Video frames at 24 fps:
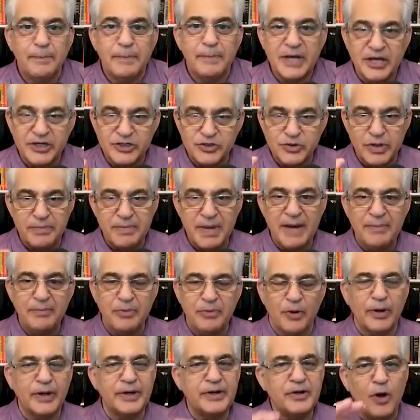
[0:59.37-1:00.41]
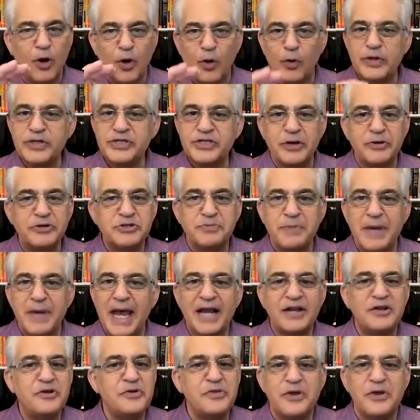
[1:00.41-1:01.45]
Because remember, it always goes
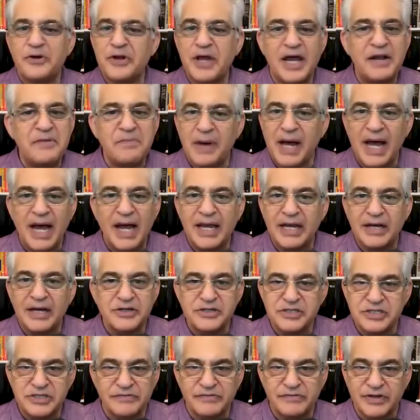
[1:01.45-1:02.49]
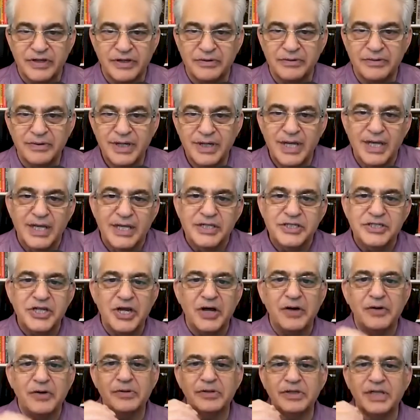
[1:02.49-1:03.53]
back to they're not buying because of you.
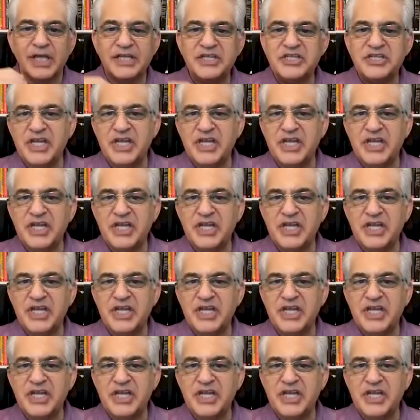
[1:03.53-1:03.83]
So let's